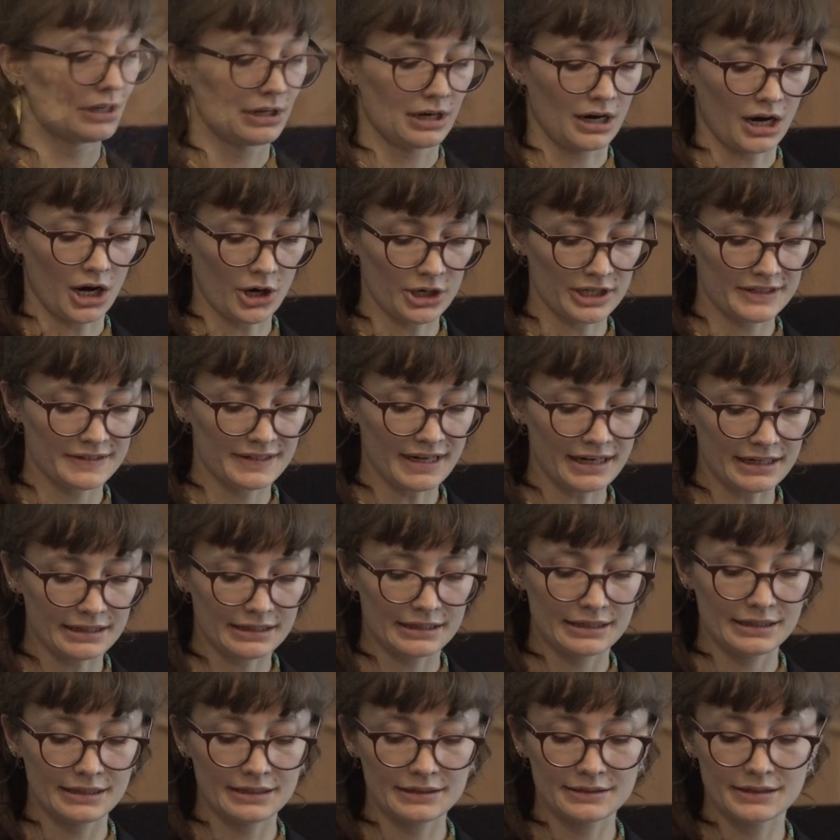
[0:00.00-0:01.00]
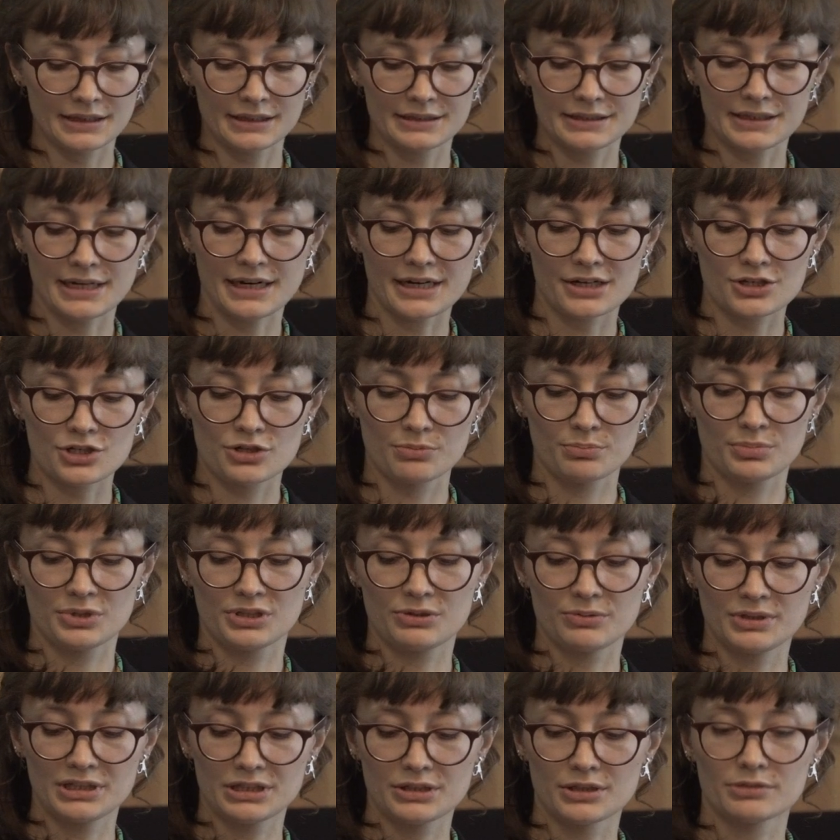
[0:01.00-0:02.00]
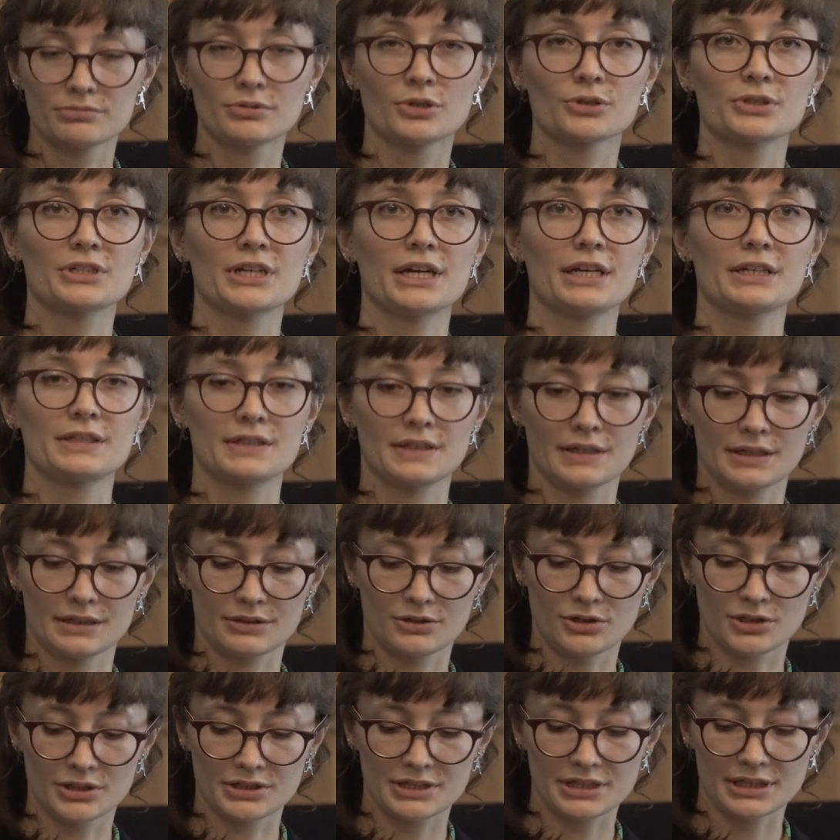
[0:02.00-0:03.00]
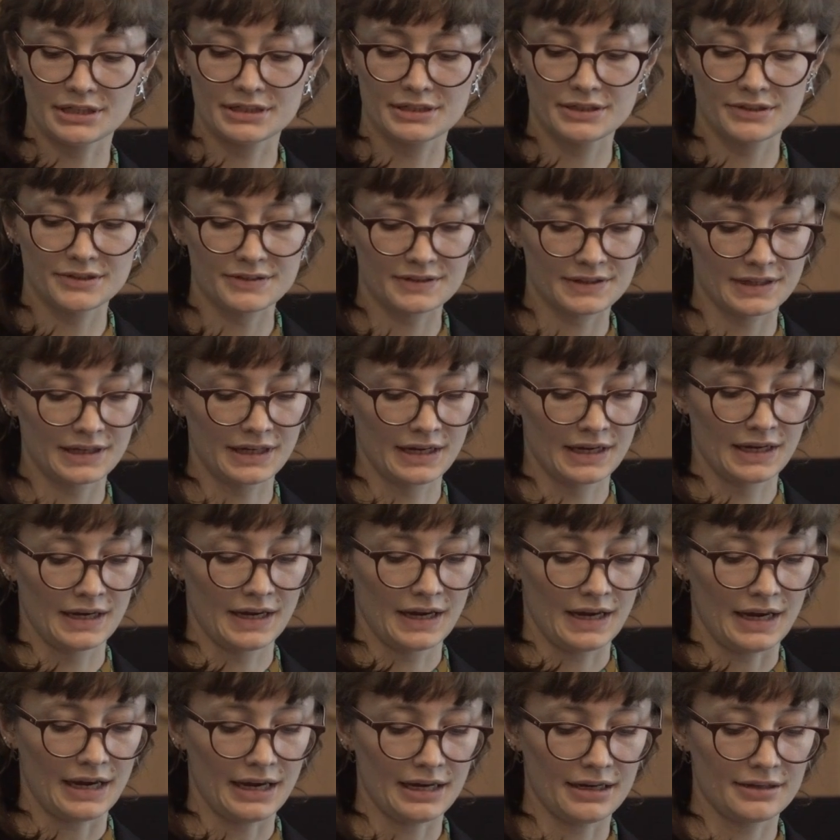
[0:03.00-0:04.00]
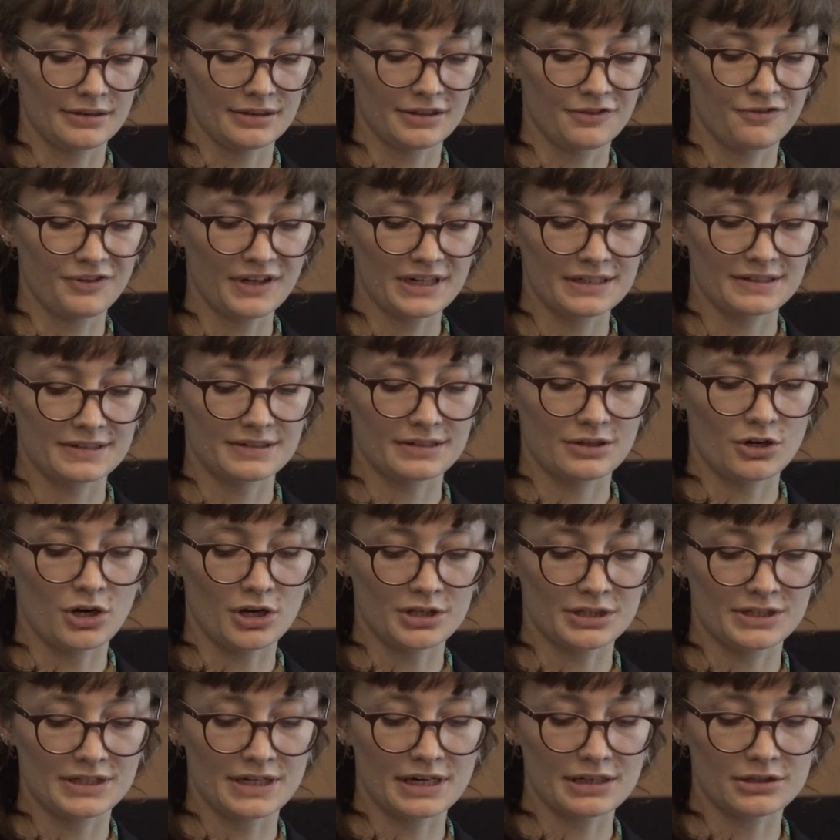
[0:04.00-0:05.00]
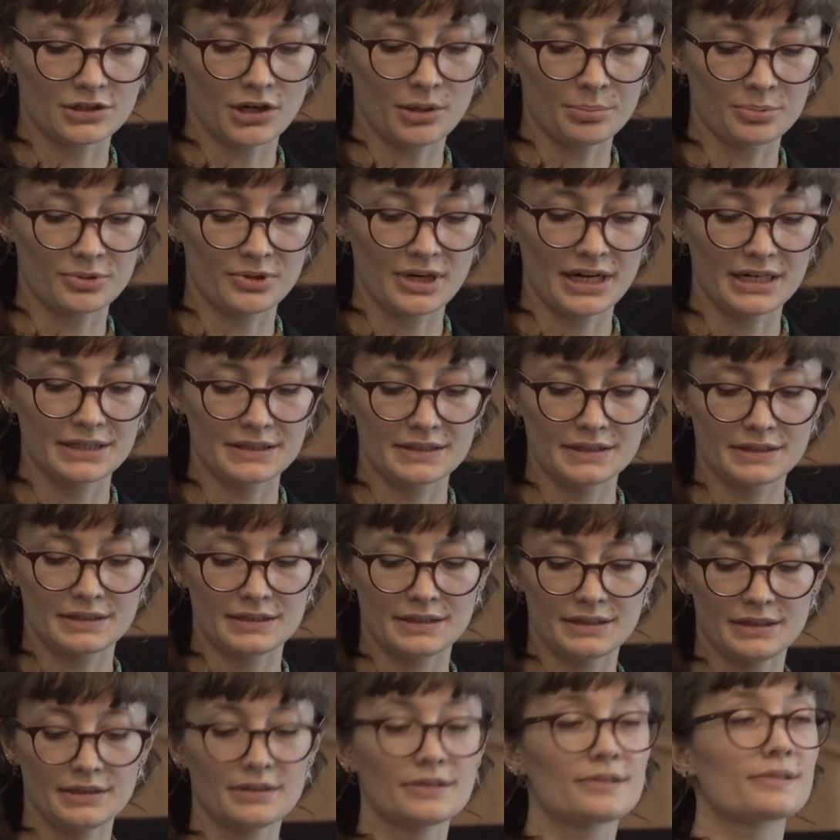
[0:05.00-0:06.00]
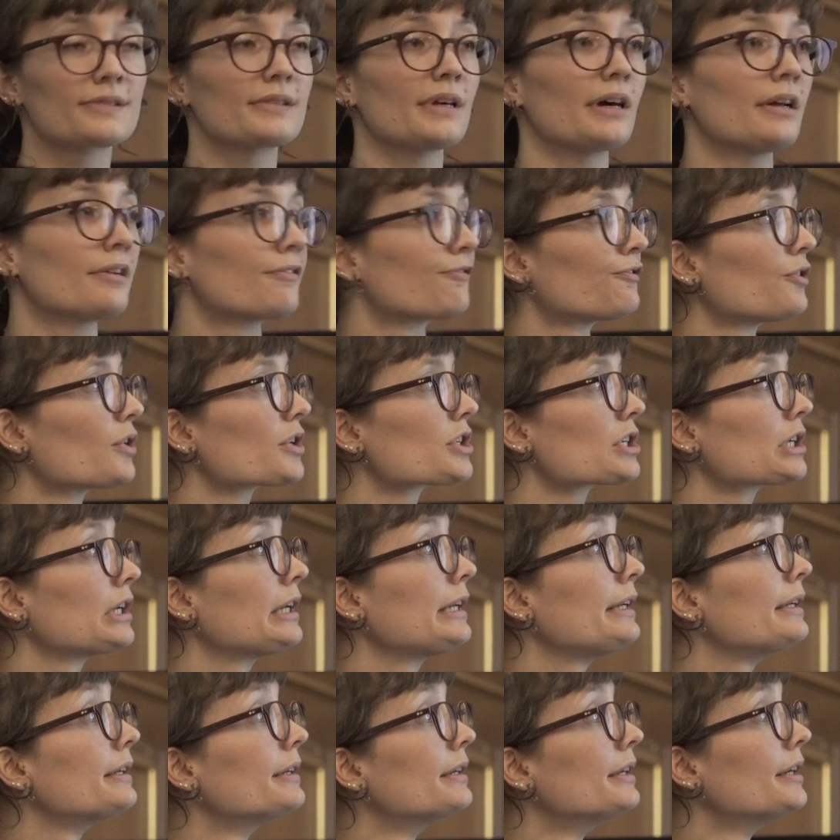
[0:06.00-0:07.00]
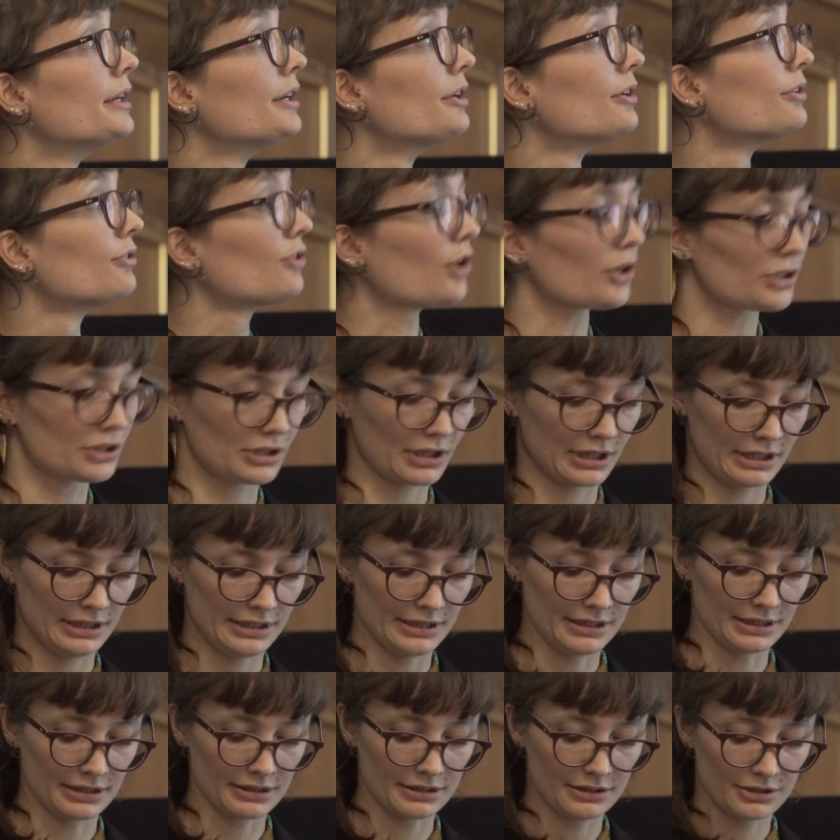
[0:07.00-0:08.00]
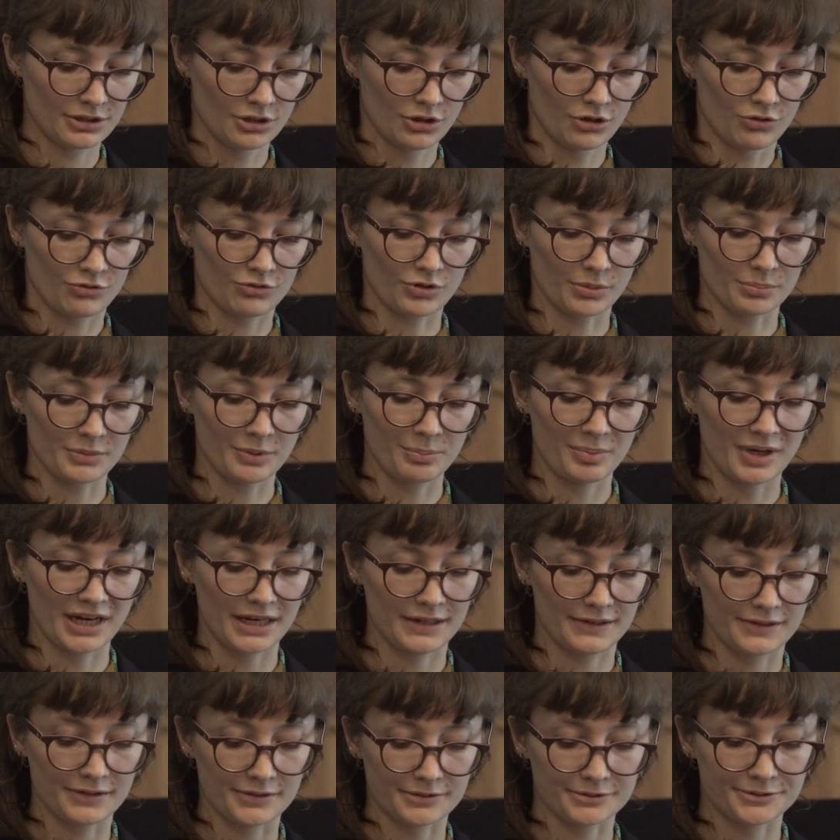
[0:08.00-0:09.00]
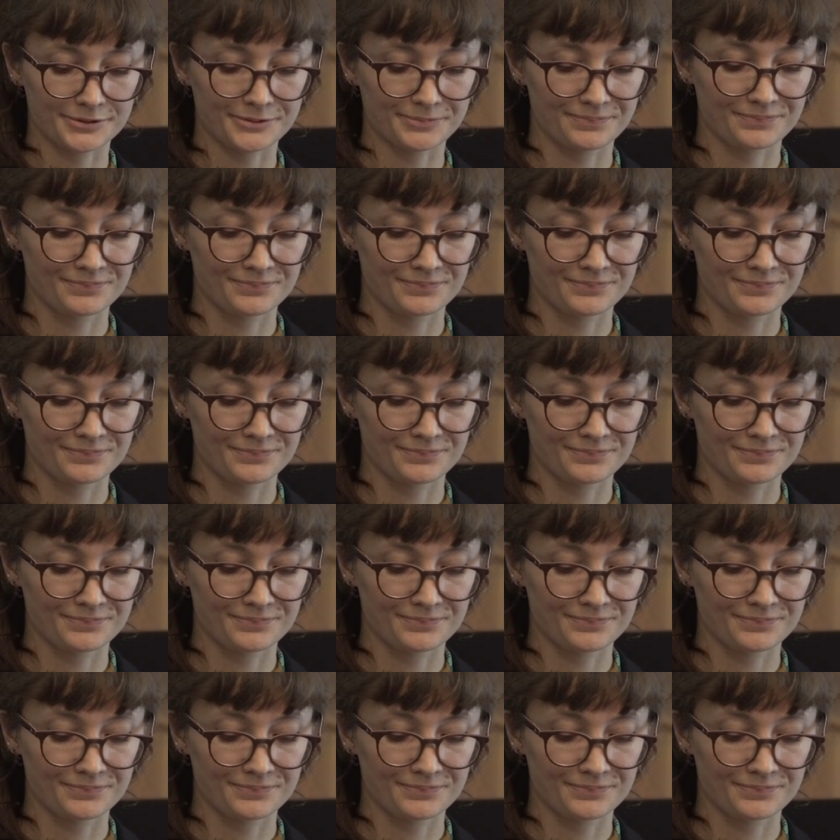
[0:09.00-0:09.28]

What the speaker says: How exactly the interaction between the rotating contact disc and the fixed contact operated is unfortunately not clear from the patent.